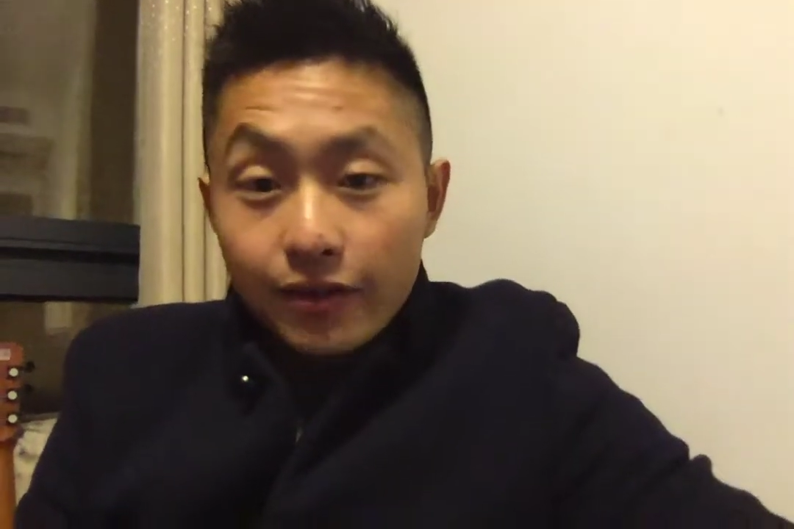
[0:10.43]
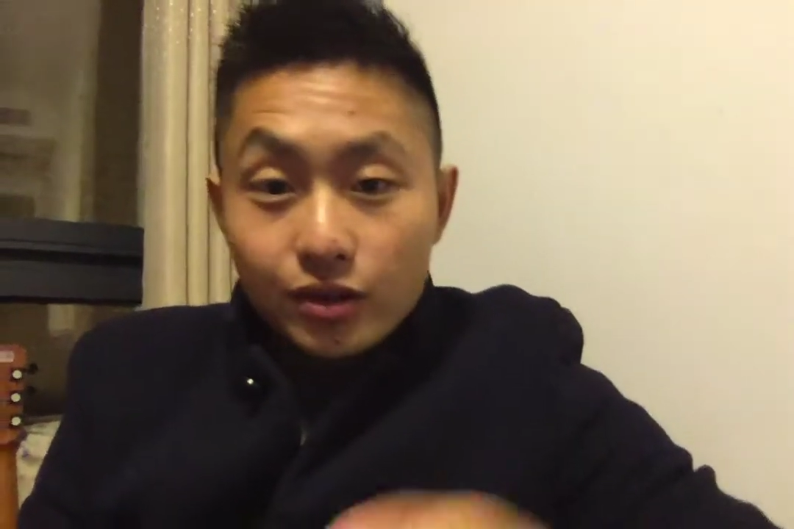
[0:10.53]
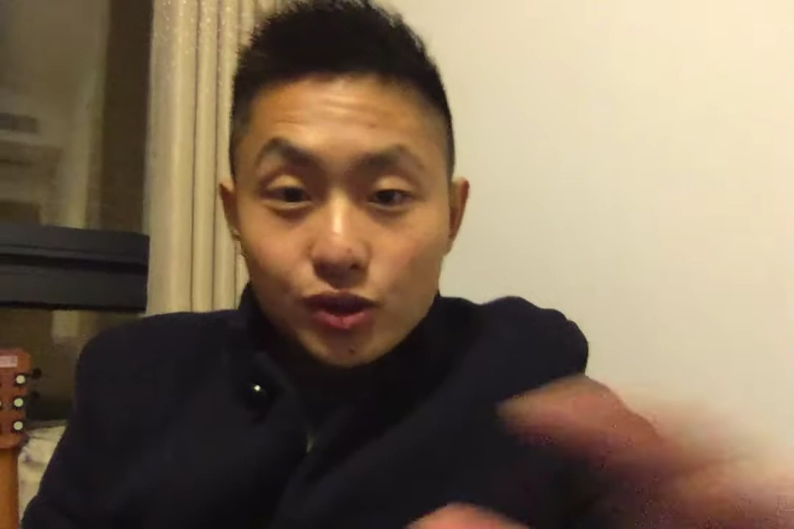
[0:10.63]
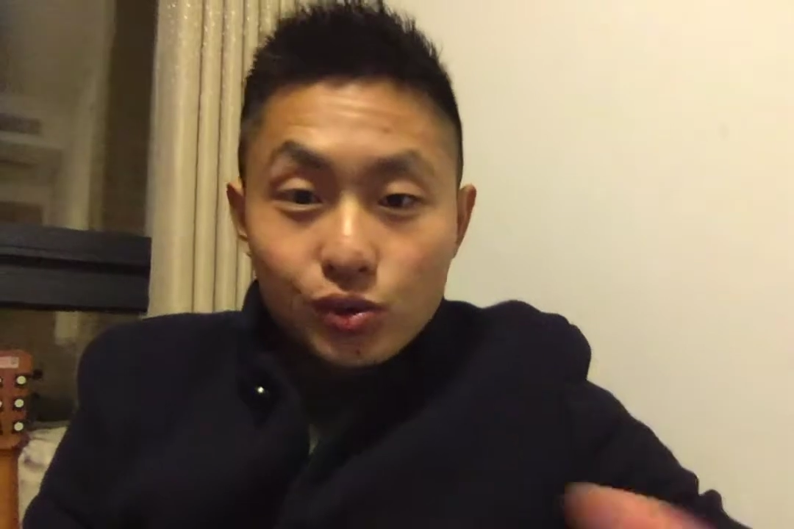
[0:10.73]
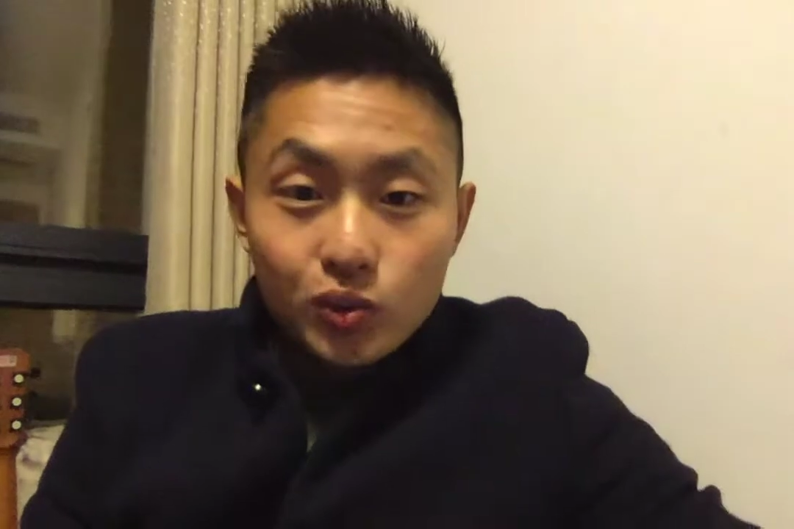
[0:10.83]

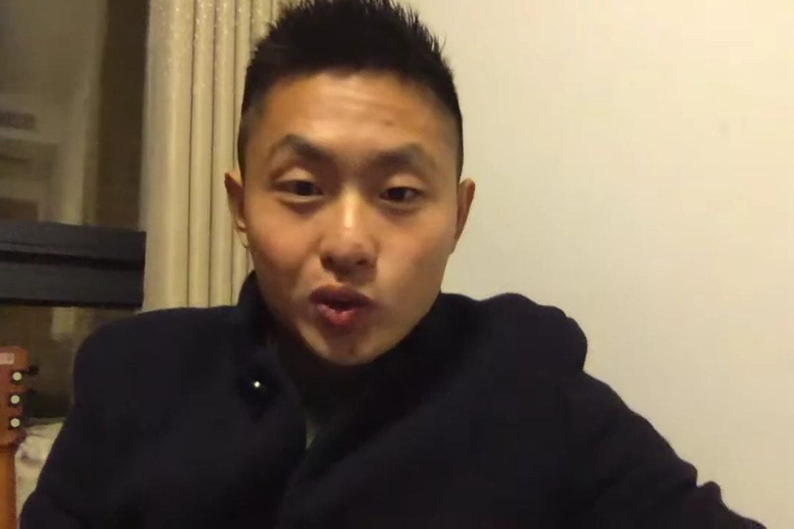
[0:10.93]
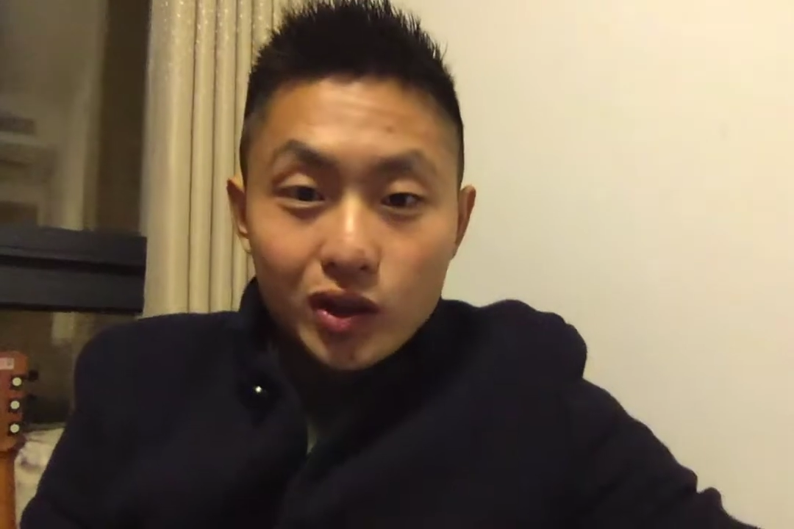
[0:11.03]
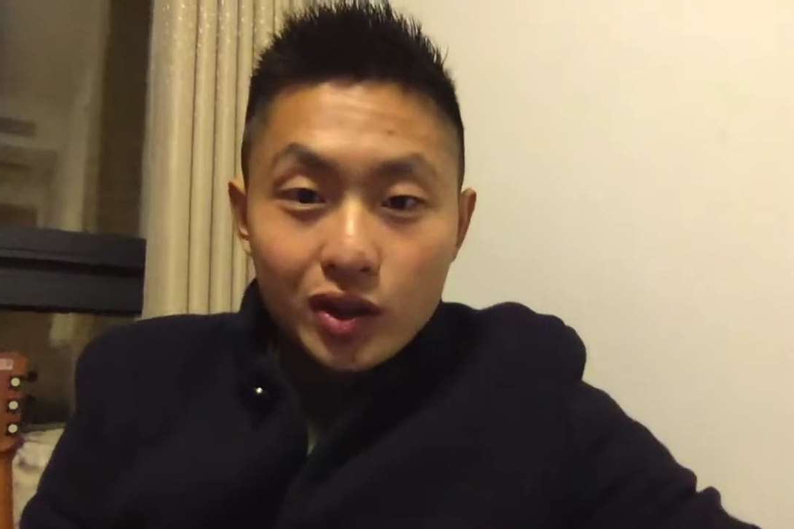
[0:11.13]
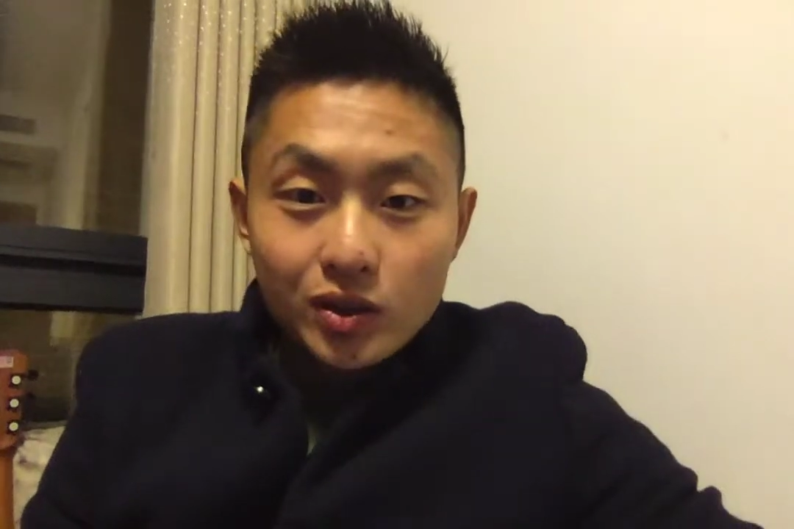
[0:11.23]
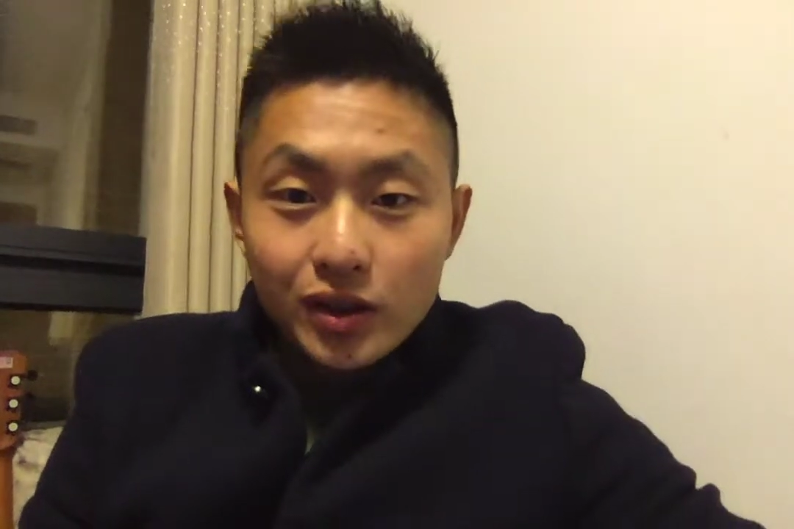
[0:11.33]
how's your
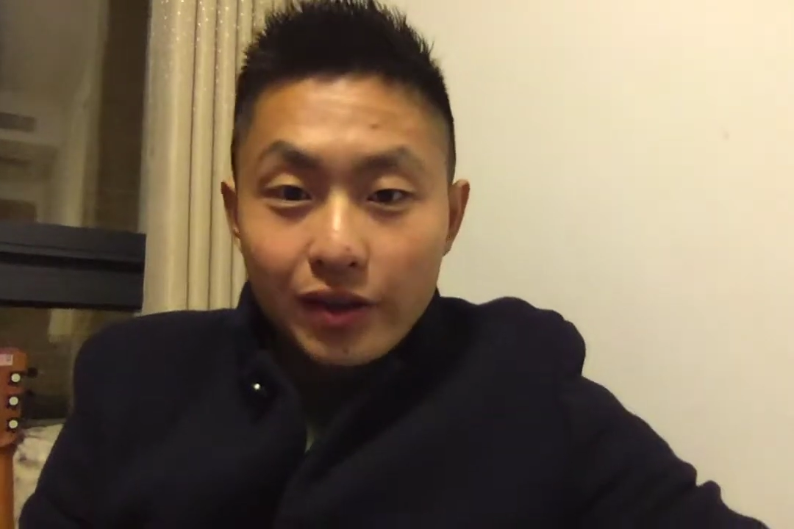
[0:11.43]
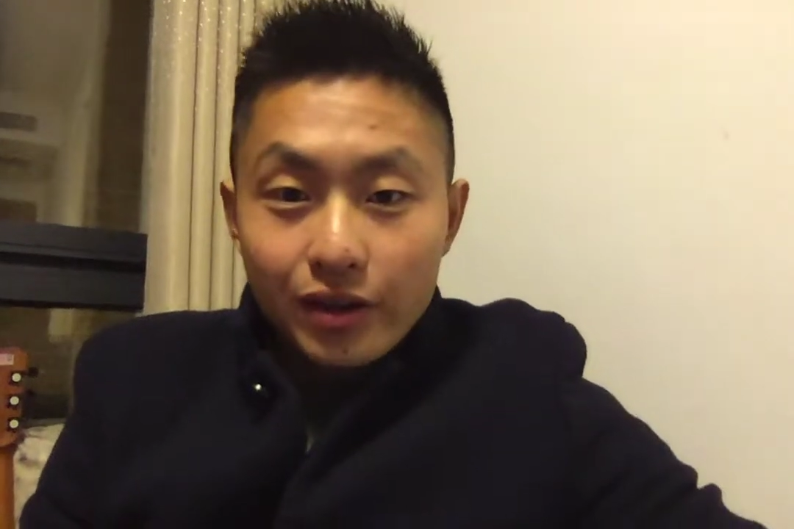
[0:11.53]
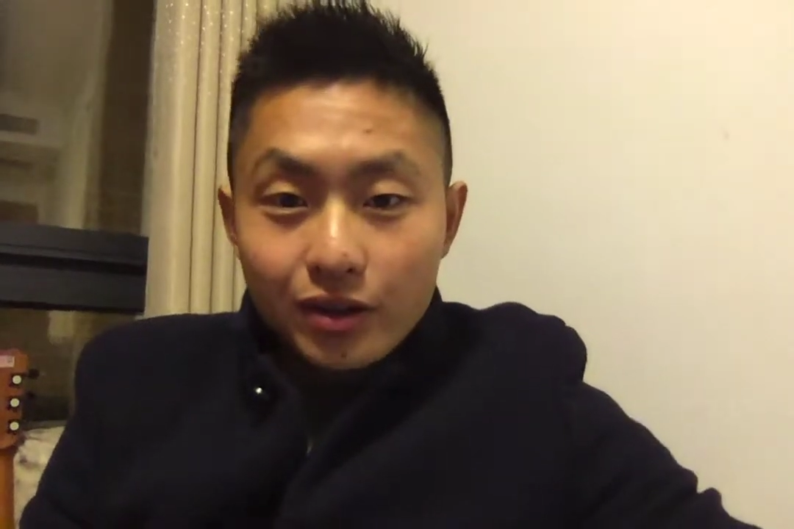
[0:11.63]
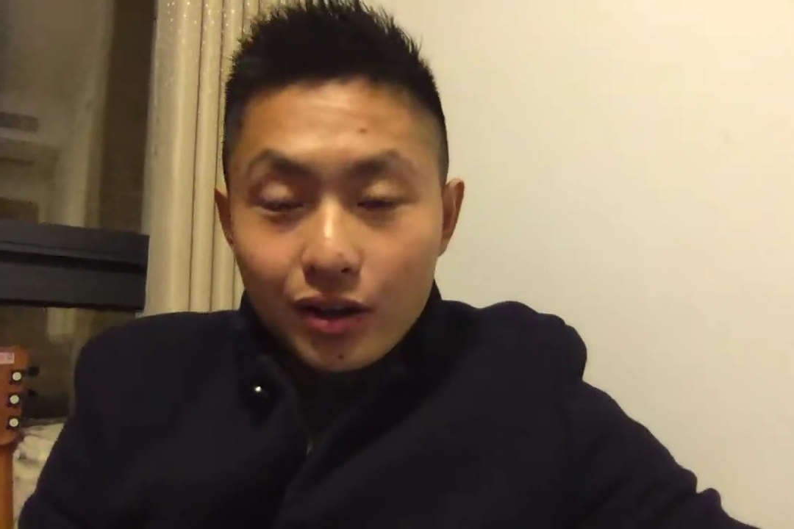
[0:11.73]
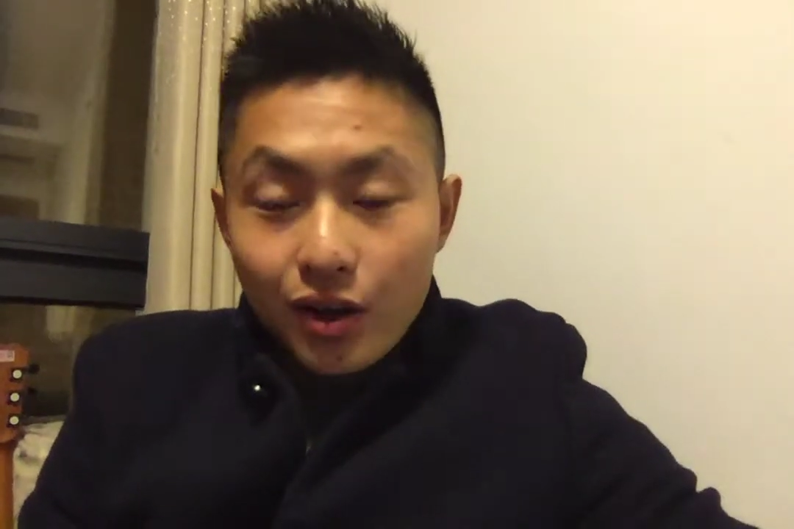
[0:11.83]
work, how's
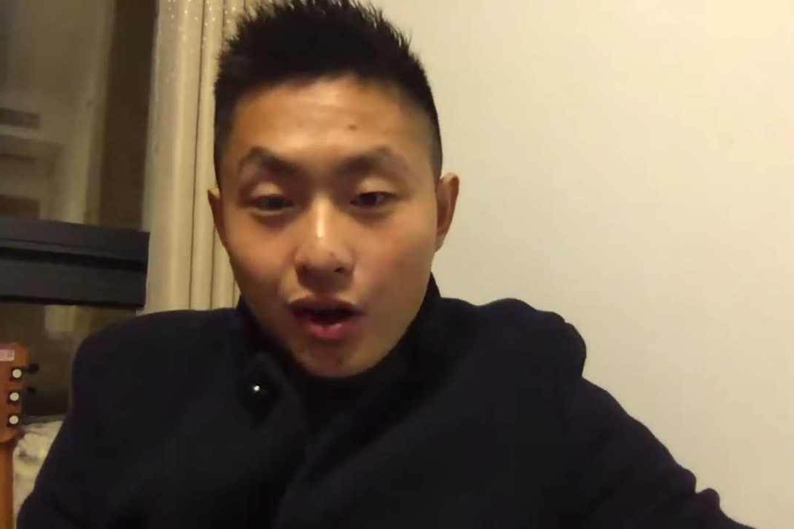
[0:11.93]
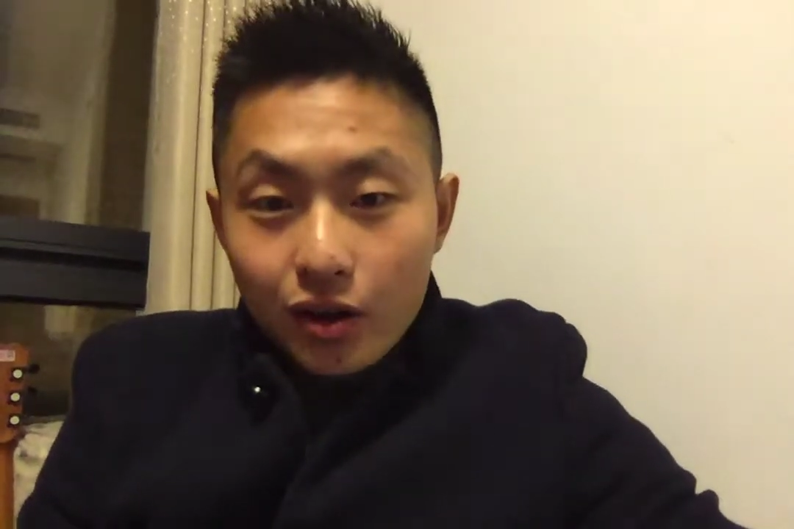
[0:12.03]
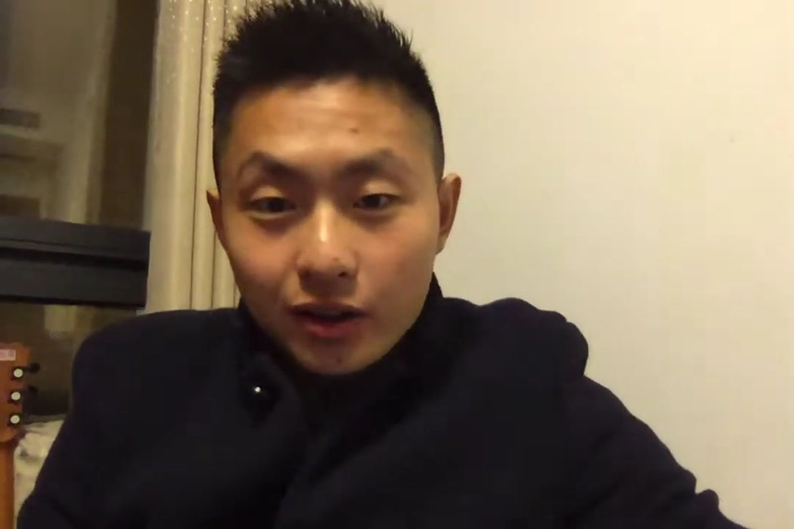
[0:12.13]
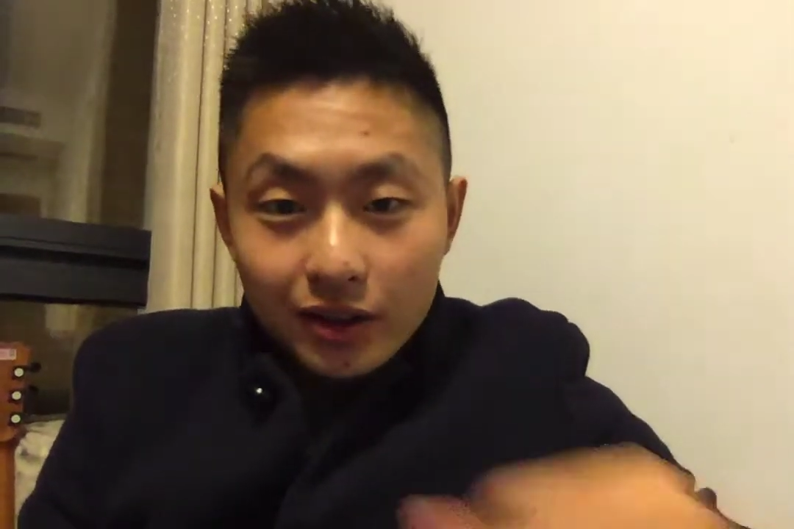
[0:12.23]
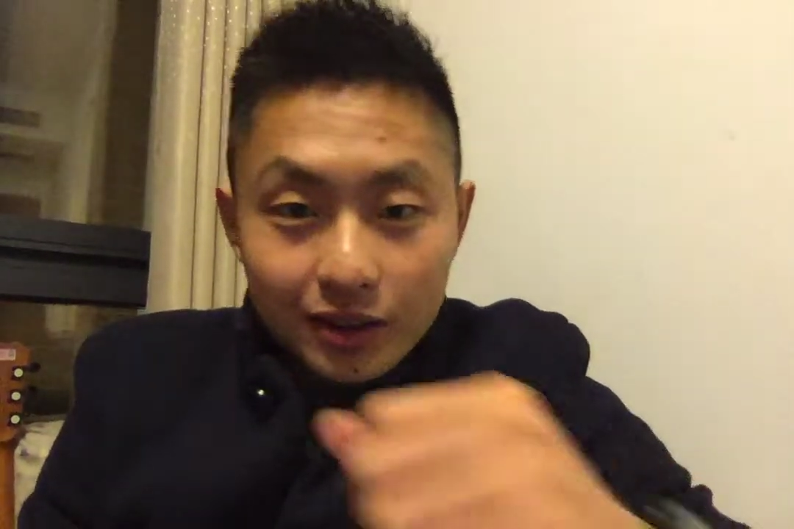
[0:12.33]
everything going?